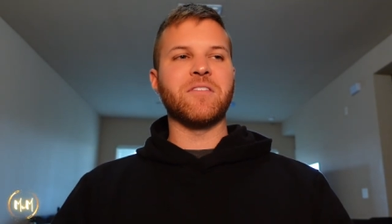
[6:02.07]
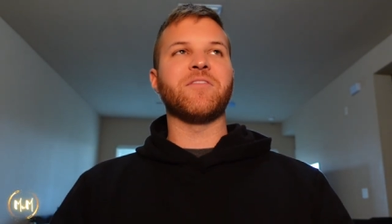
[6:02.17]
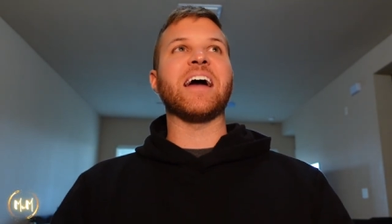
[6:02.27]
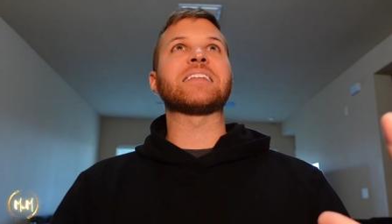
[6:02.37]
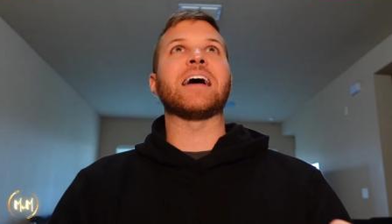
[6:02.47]
In
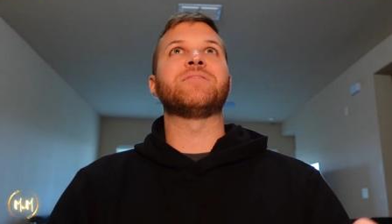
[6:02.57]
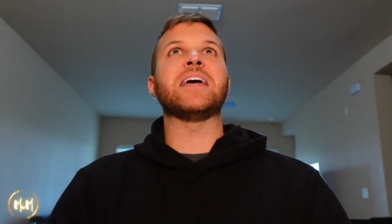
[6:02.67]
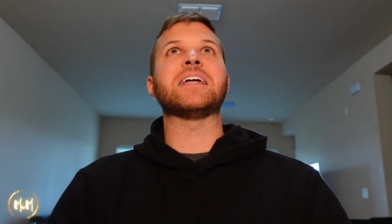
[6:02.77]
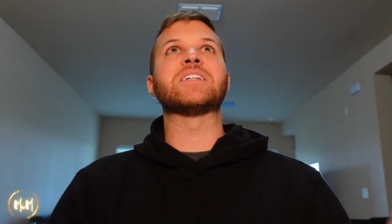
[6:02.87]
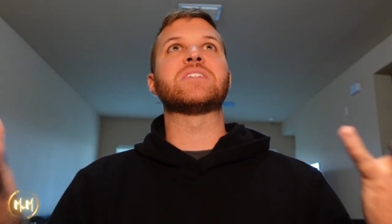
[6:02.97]
fact, I've
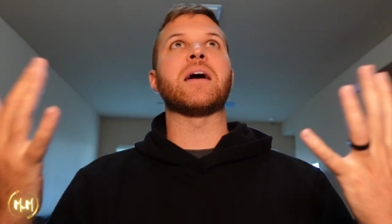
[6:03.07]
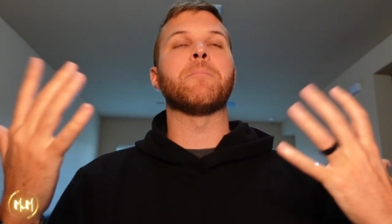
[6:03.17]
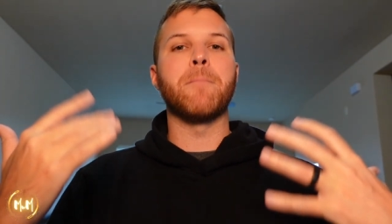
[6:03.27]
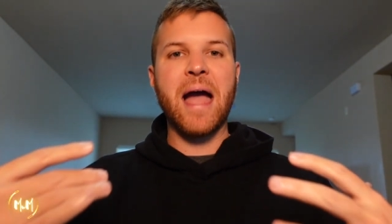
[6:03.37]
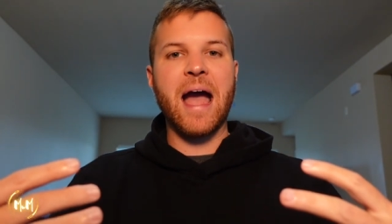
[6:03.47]
taken a
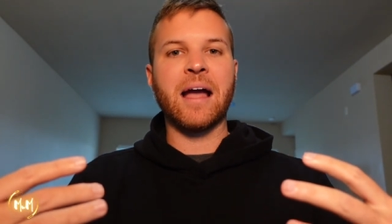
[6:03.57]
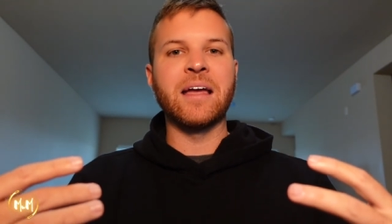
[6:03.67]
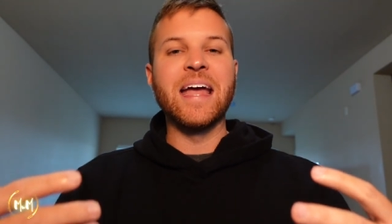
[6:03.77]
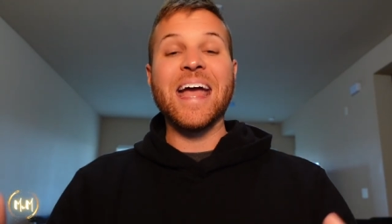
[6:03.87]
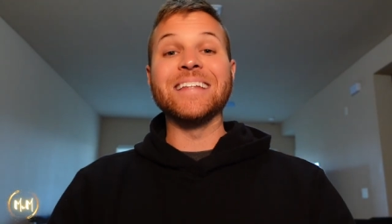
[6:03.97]
step back
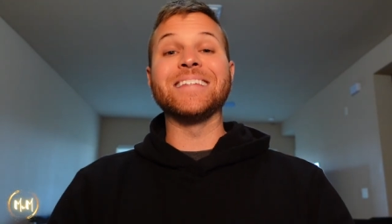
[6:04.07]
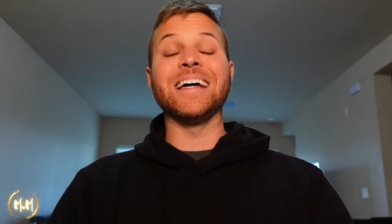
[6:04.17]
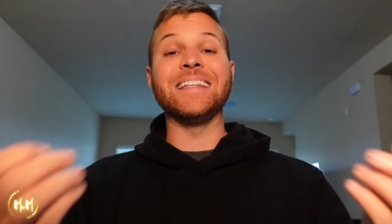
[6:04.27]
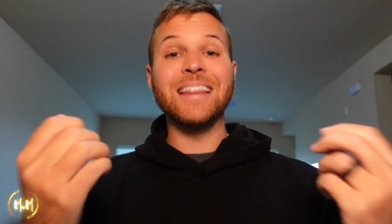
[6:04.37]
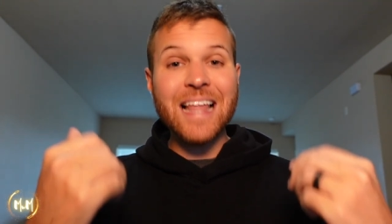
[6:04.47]
and
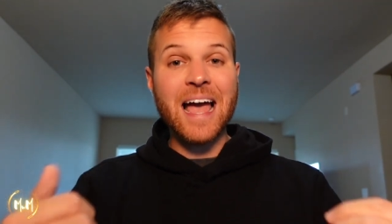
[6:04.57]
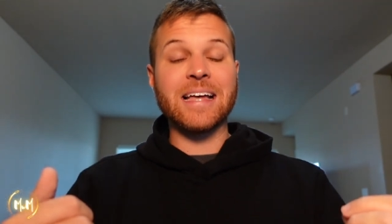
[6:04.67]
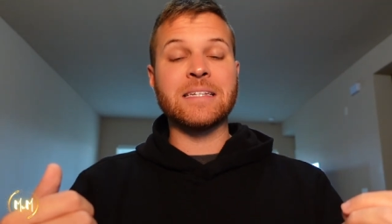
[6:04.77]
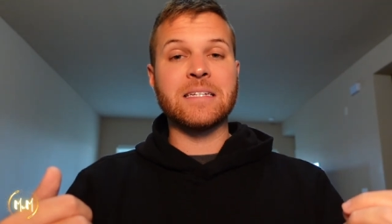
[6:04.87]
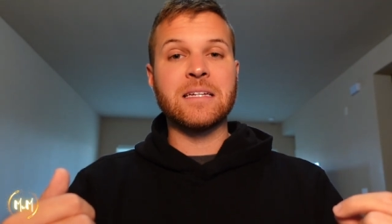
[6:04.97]
done
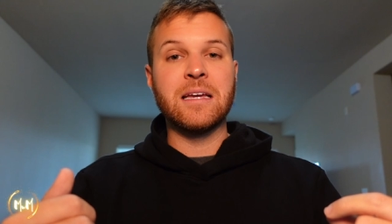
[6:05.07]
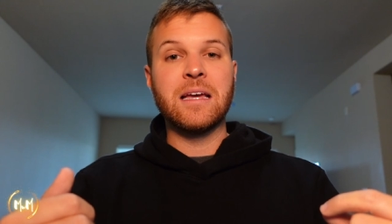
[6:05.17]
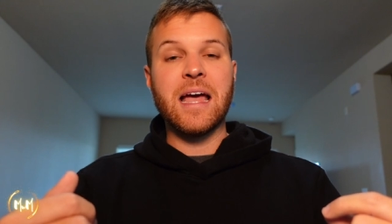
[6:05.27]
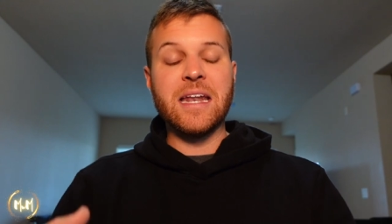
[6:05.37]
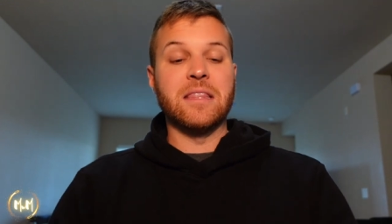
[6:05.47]
less
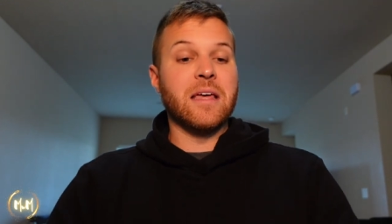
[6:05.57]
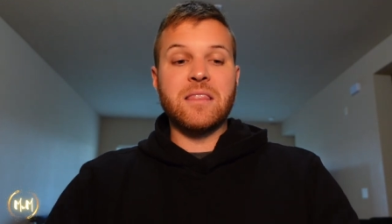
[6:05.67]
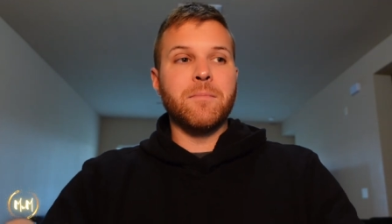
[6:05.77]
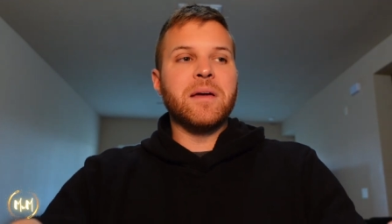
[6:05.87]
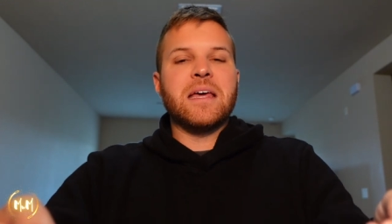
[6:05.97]
and then
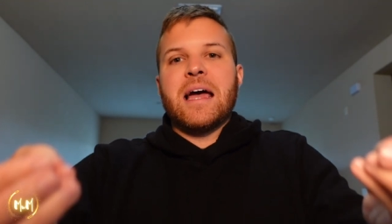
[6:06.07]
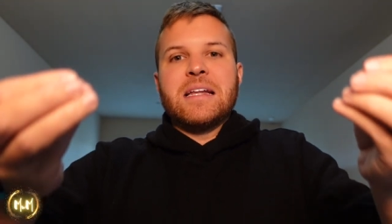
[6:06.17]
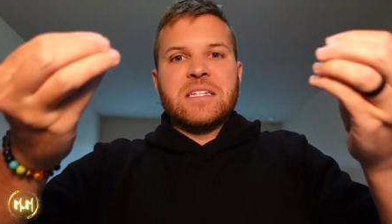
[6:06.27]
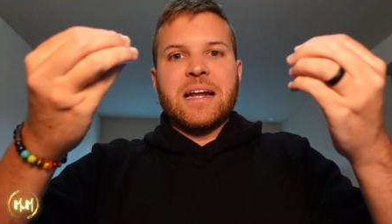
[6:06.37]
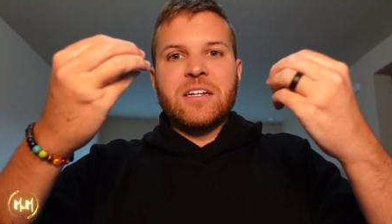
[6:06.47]
the minute I
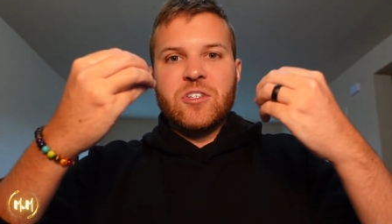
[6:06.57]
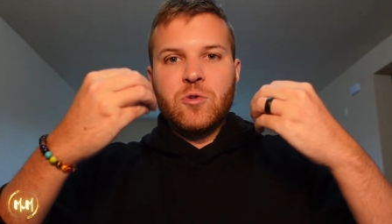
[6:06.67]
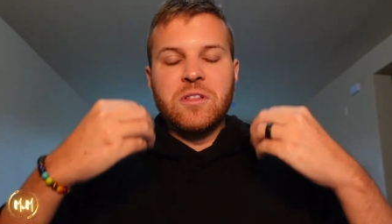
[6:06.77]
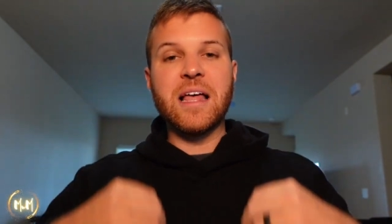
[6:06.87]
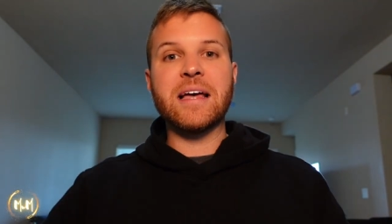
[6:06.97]
decided to
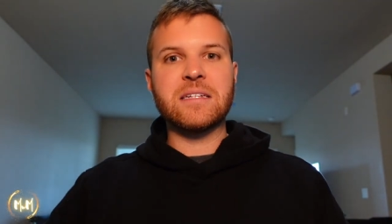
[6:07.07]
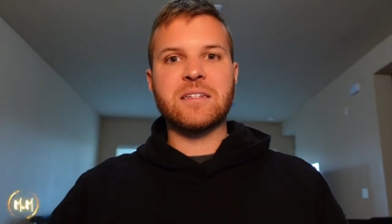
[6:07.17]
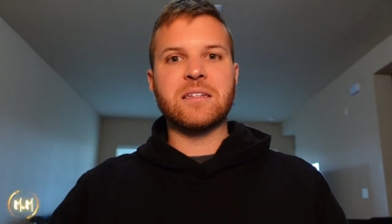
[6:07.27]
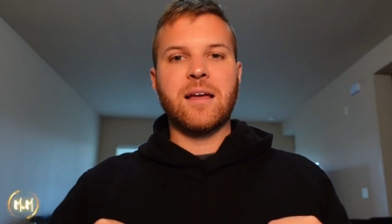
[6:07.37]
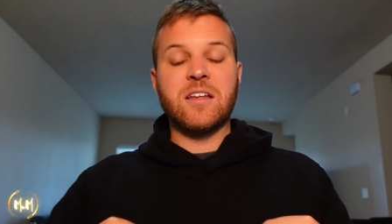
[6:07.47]
do
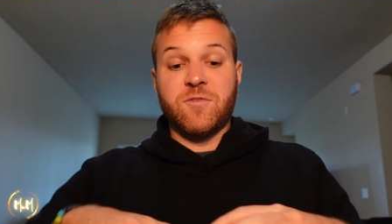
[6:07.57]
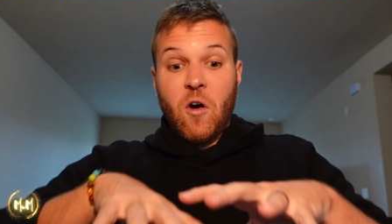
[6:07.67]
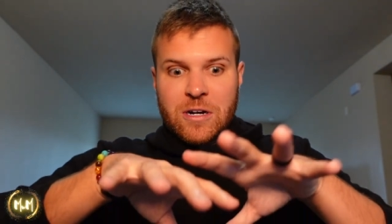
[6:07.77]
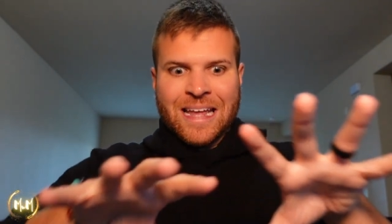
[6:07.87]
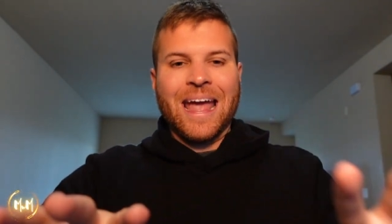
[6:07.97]
less as
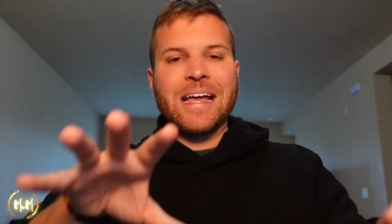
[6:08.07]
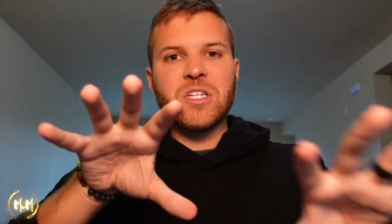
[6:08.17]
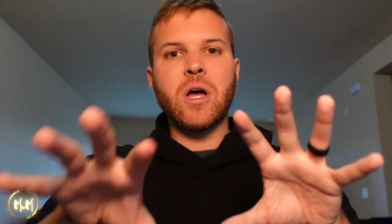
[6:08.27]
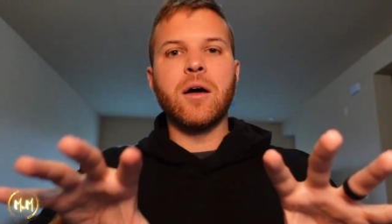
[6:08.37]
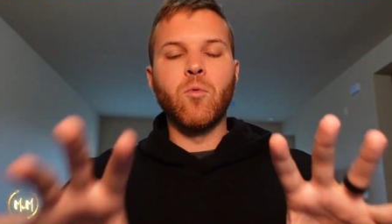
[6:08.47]
far as
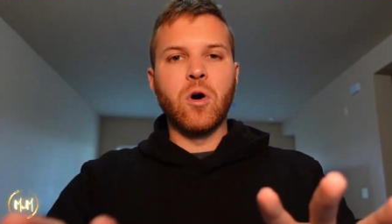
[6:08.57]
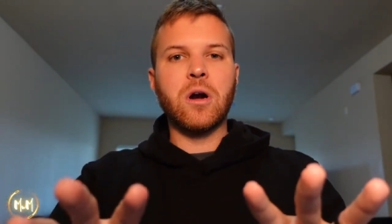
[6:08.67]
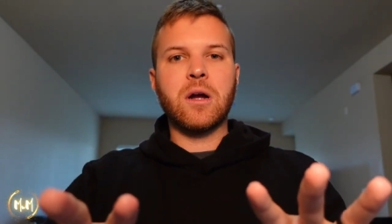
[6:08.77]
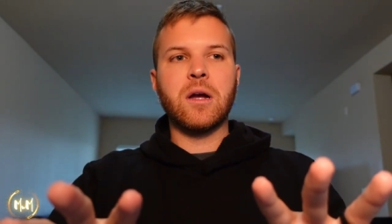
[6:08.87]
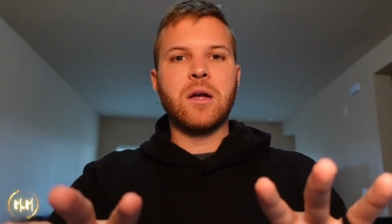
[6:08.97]
hands on
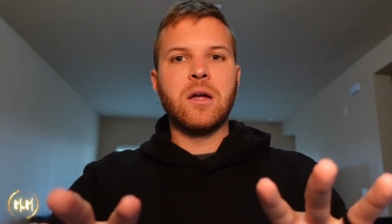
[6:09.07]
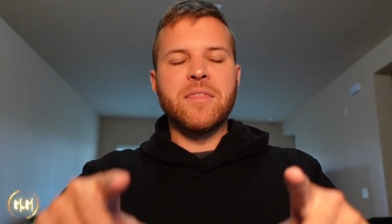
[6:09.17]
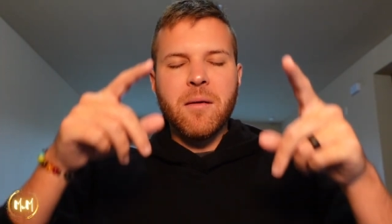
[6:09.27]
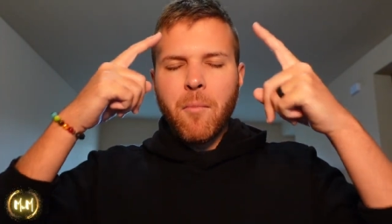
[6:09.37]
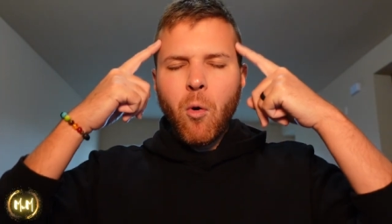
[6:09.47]
work,
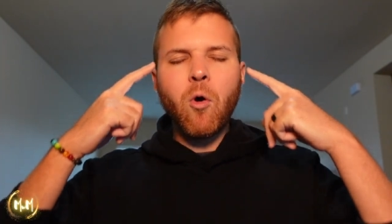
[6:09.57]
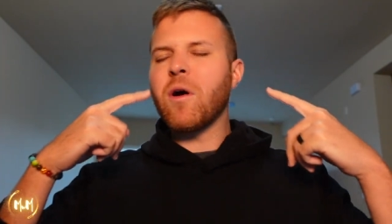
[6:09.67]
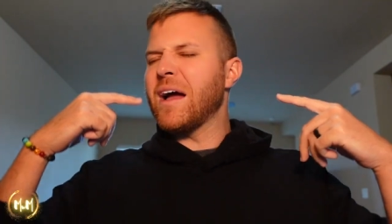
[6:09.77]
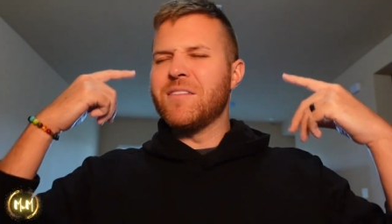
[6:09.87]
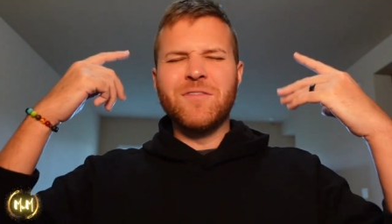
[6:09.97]
and the
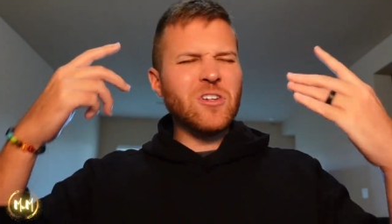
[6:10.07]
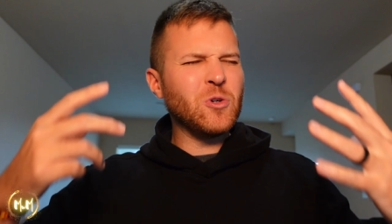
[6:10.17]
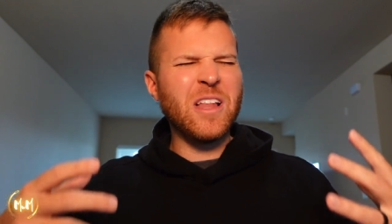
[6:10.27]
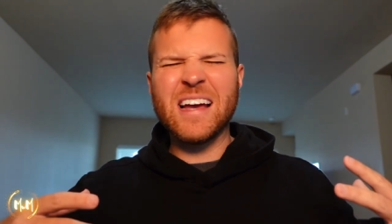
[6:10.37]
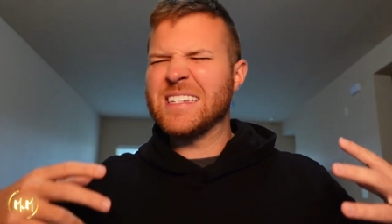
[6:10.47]
more I
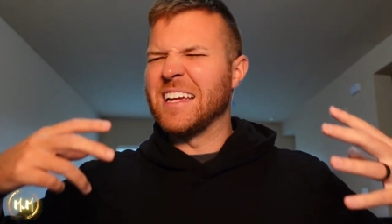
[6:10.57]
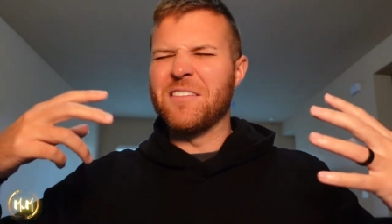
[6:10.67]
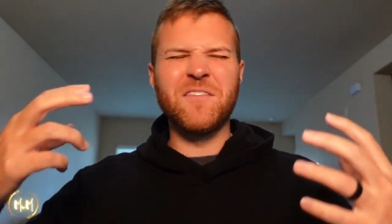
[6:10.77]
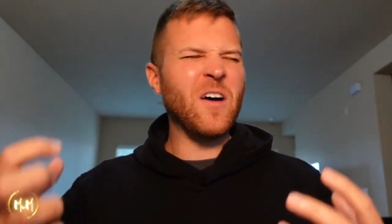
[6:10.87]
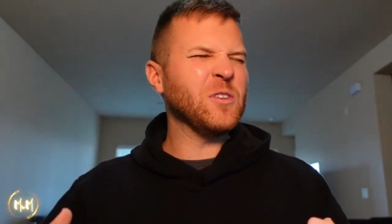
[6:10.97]
visualized
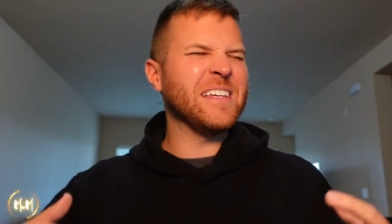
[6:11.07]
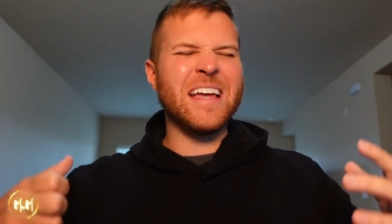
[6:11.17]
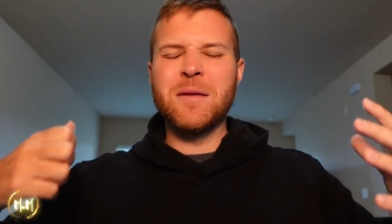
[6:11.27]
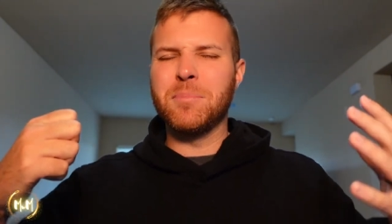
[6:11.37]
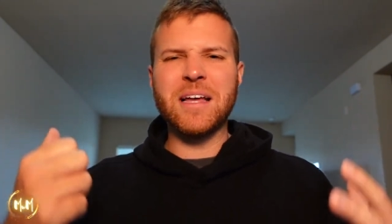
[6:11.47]
and felt
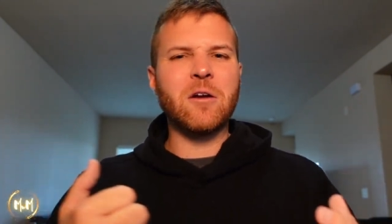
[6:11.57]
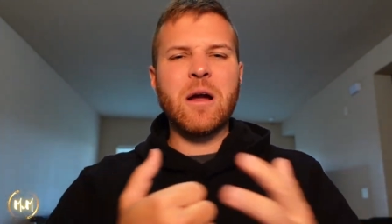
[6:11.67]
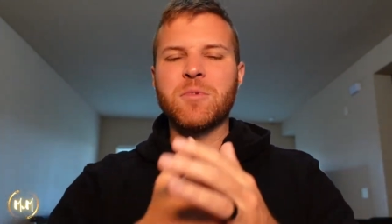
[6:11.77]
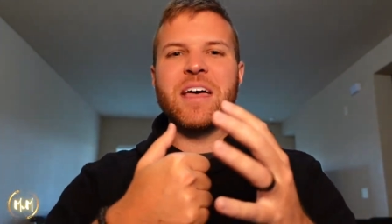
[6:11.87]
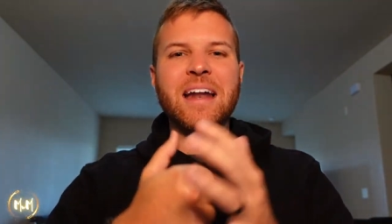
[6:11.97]
it and played
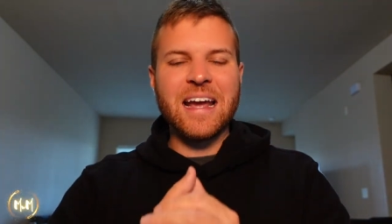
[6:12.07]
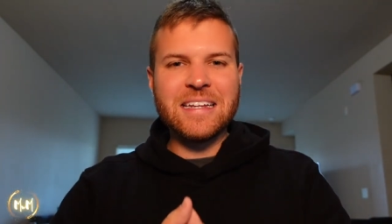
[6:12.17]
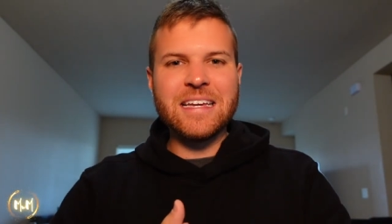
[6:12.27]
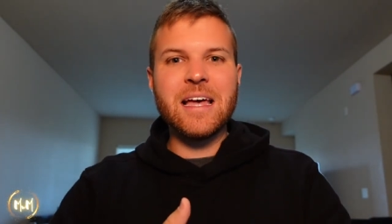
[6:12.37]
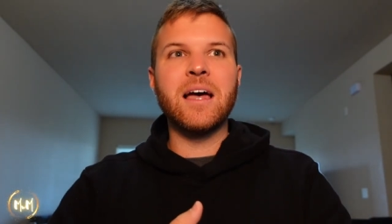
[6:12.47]
around with that
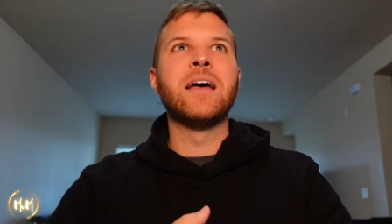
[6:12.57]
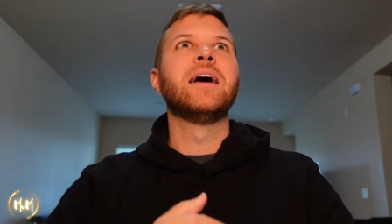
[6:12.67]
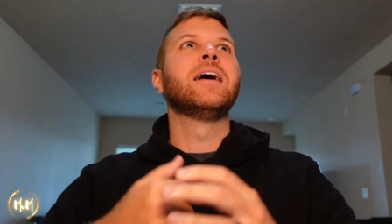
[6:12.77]
idea,